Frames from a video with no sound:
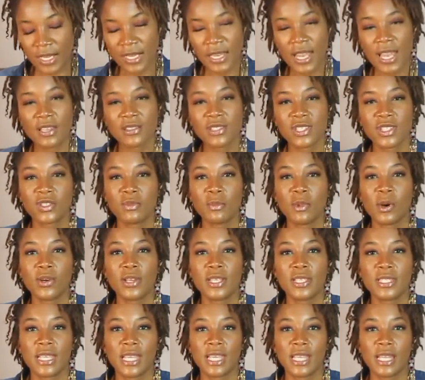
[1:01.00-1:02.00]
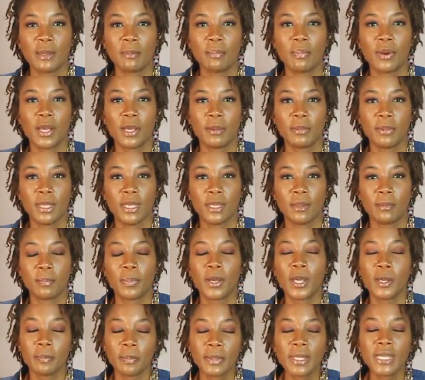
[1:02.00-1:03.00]
now Sumo is getting
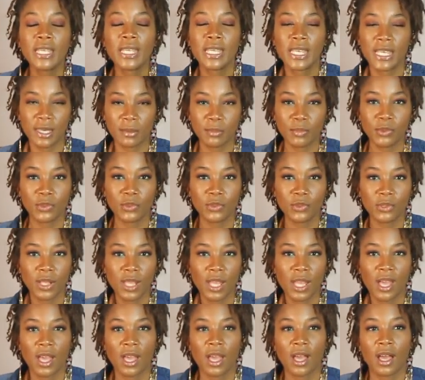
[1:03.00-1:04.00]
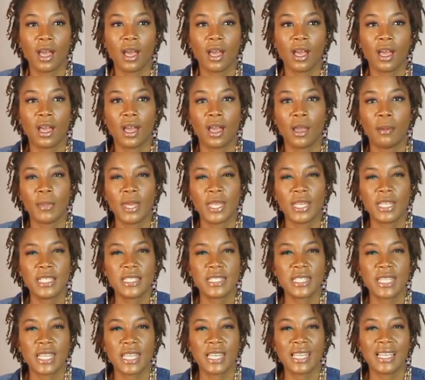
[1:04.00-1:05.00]
puppy kibble. And
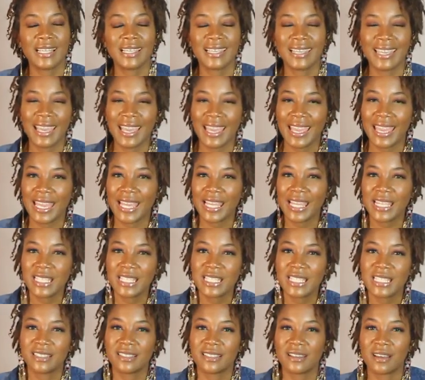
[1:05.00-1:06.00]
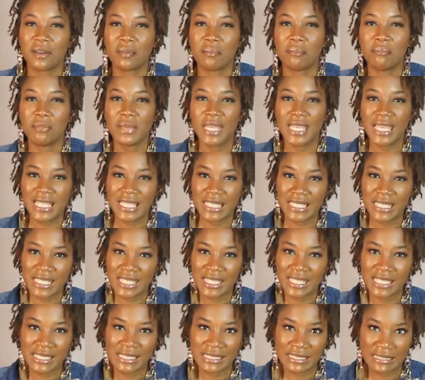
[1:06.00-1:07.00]
he's getting a canned
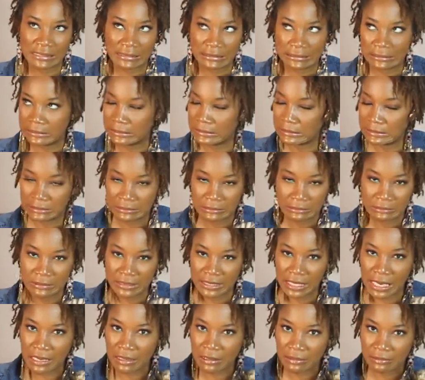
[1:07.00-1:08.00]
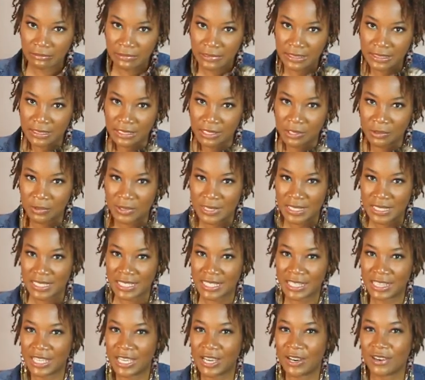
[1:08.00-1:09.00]
meat, which I don't really know what's
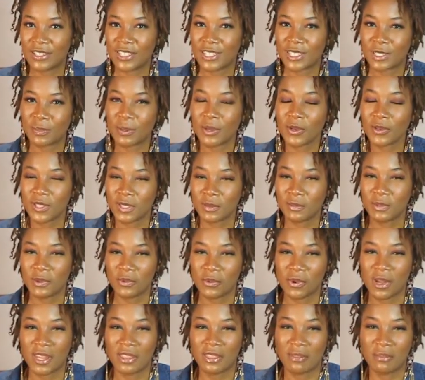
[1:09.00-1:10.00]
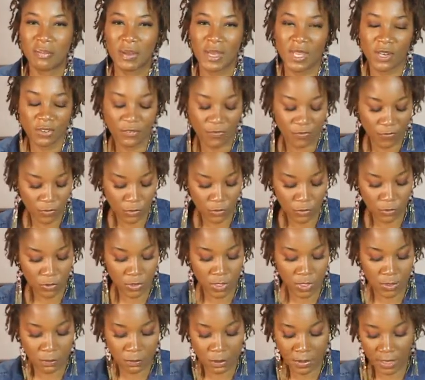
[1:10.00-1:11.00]
in there. It's supposed to be one of the better
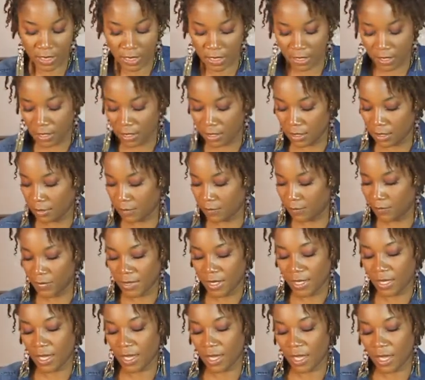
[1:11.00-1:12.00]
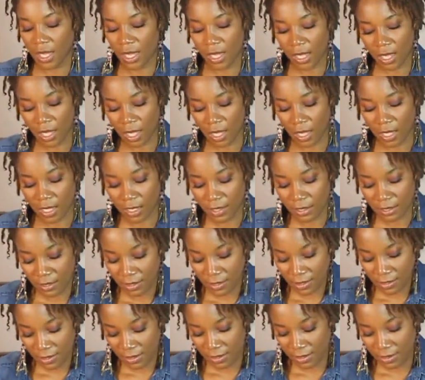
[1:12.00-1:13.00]
foods, but hey.
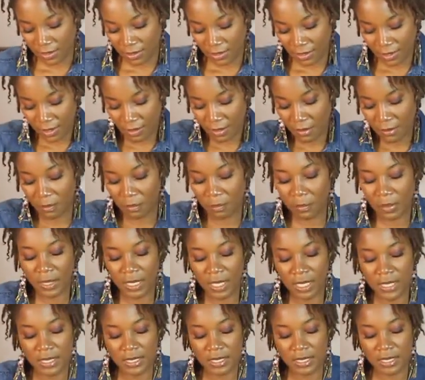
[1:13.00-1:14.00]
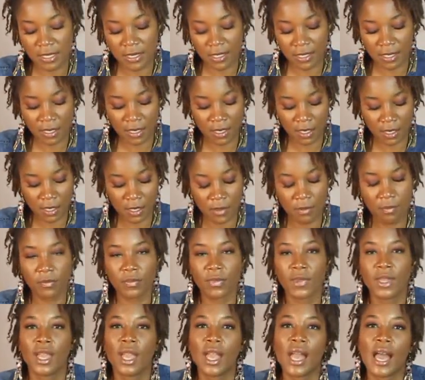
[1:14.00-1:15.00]
But
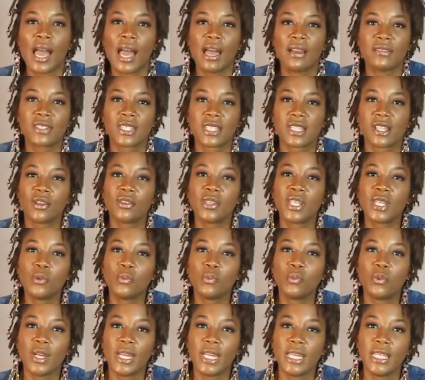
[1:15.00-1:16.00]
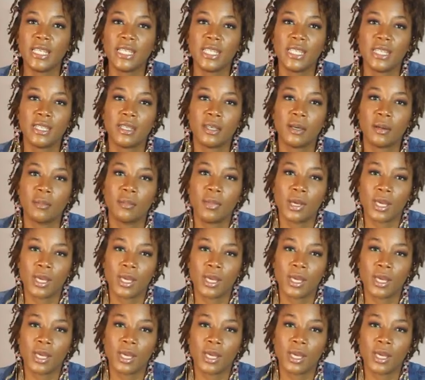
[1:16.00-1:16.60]
I've slowly weaned him.